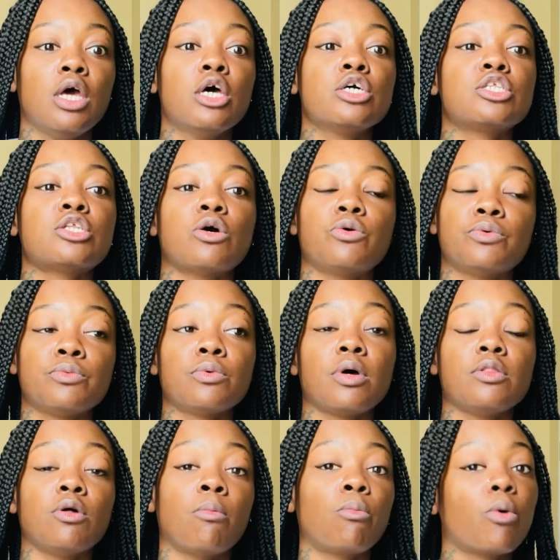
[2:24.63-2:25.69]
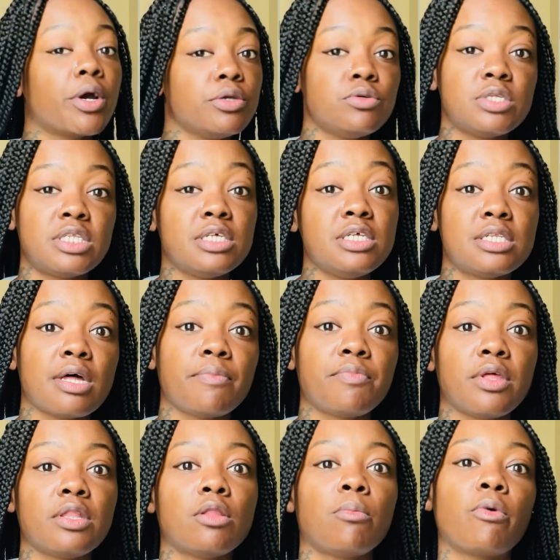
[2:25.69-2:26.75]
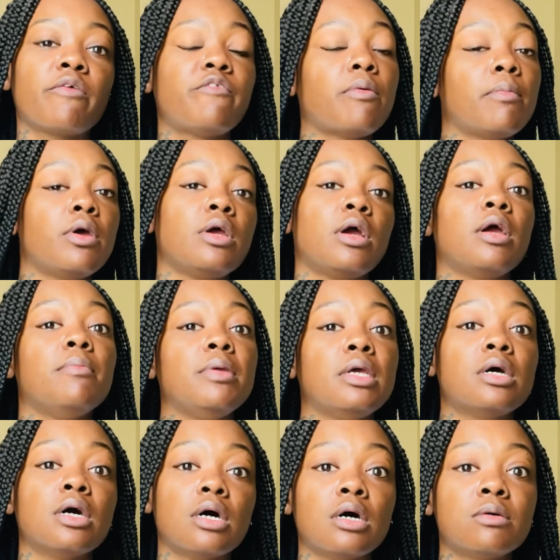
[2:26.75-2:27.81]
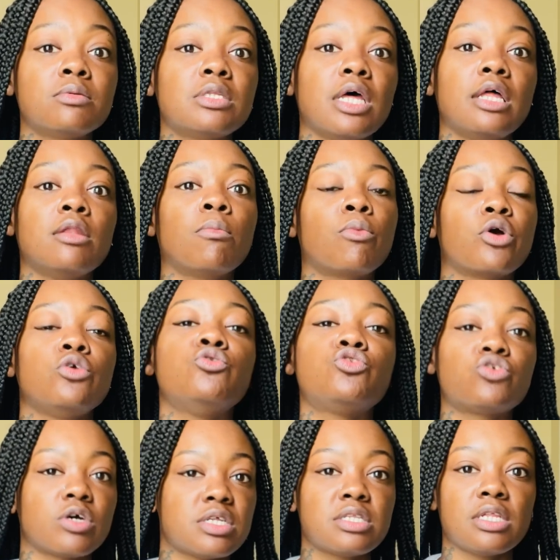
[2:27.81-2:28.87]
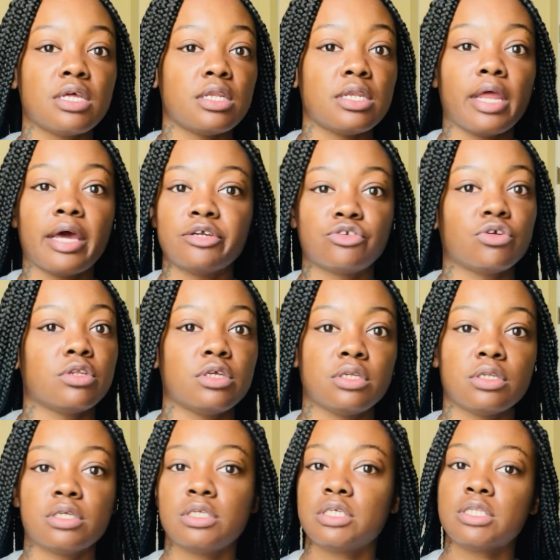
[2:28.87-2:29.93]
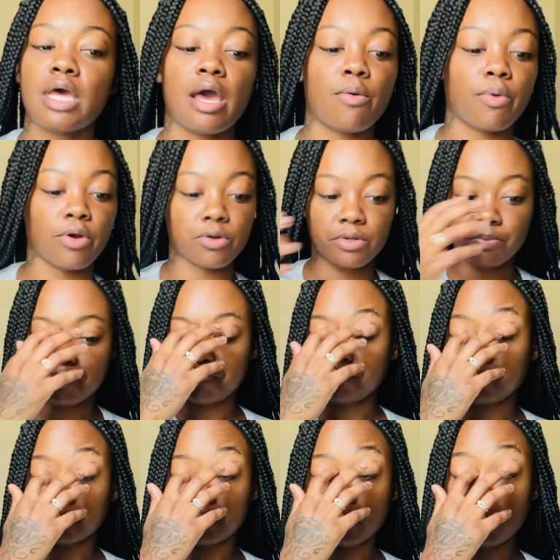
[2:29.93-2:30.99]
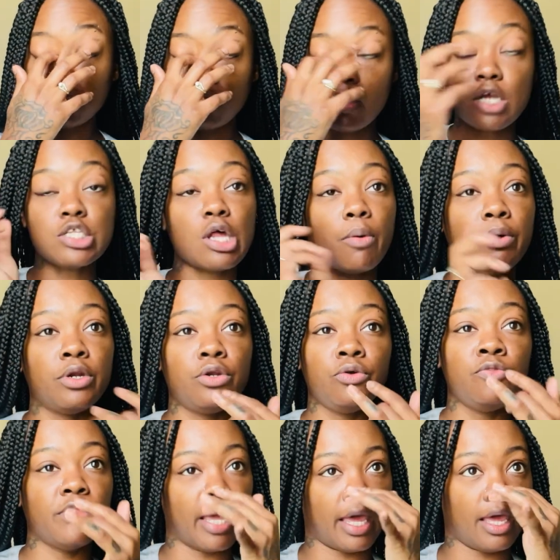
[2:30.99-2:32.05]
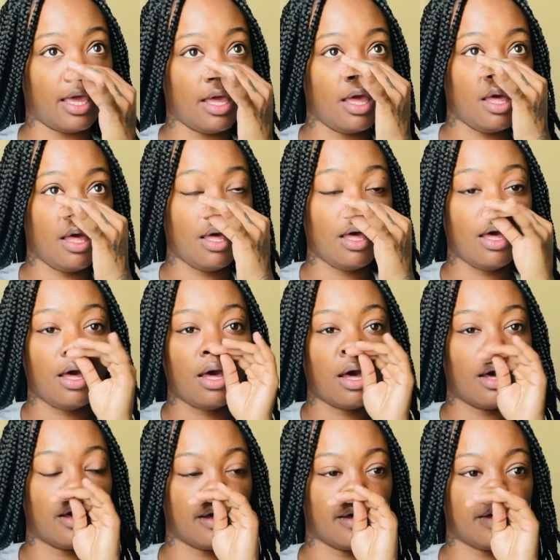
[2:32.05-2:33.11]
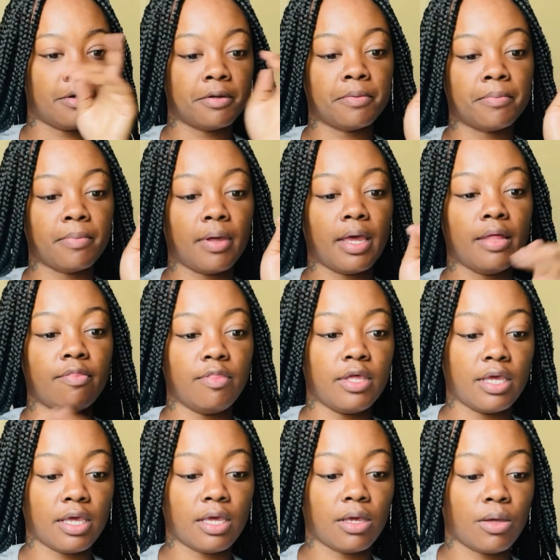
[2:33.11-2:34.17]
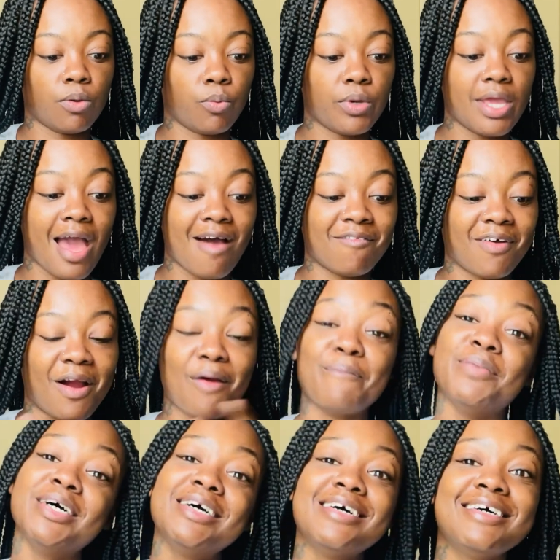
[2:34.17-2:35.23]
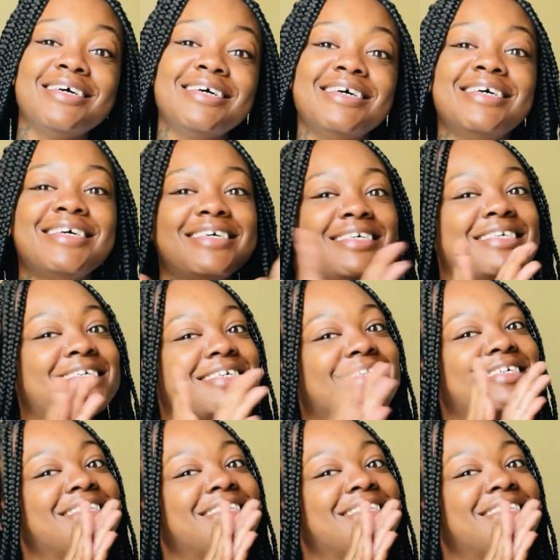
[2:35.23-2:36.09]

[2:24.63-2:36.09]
So the more you see something, the more familiar it becomes and the more you trust it naturally. That's just how it works. So I want to do that. And then we have our book.